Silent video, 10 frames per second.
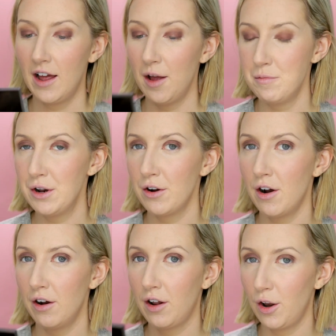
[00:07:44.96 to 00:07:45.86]
a
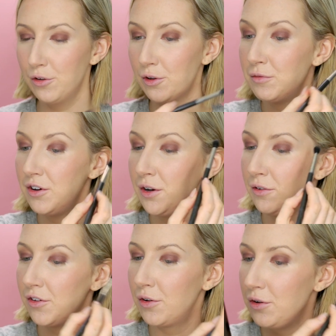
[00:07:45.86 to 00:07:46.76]
mirror close up to you
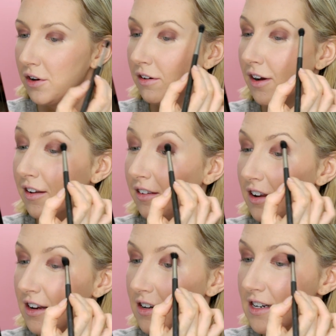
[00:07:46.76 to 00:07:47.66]
so you can kind of
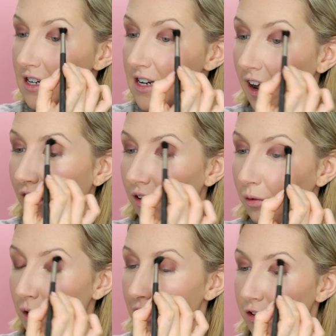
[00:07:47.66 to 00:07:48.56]
see in detail
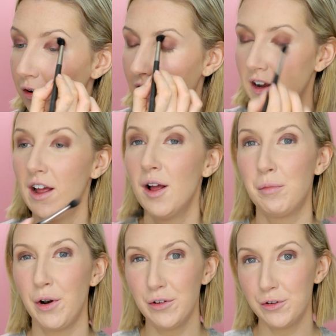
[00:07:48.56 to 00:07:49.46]
what you're doing,
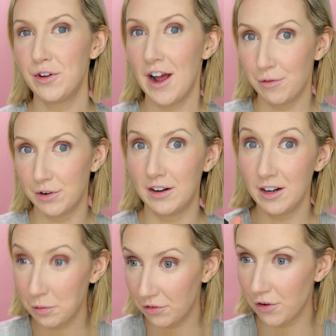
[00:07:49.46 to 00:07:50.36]
but also to have one a
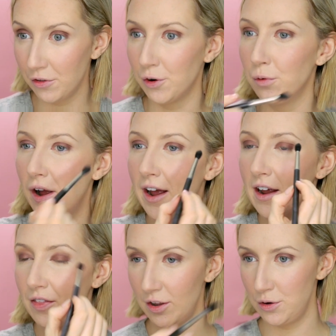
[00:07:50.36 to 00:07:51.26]
little bit further
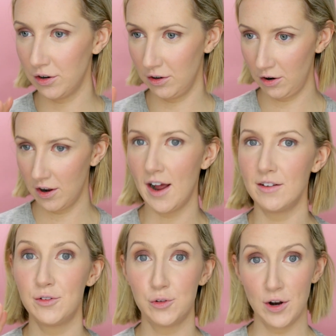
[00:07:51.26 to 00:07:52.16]
away that you can look
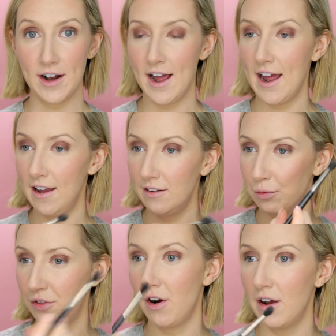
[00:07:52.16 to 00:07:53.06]
at straight ahead
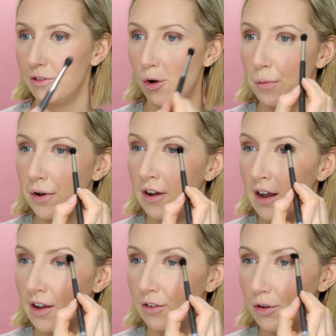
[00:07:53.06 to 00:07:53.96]
with your eyes open
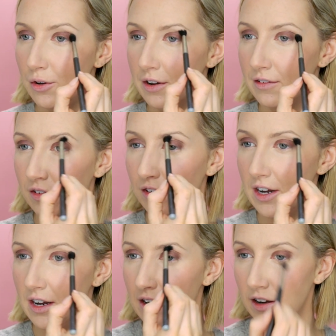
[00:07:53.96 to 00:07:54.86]
so you can
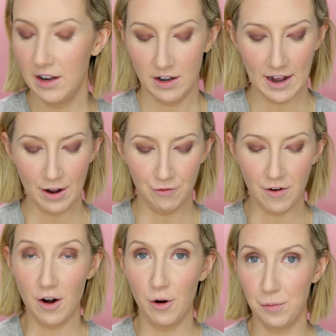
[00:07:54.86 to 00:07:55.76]
see how
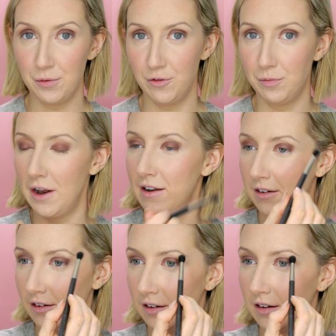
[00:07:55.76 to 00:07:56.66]
far up you've
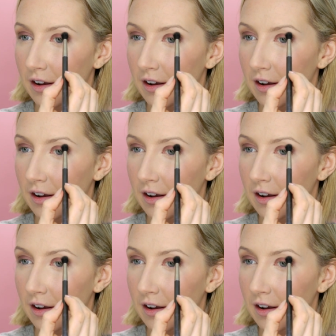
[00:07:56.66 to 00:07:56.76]
blended.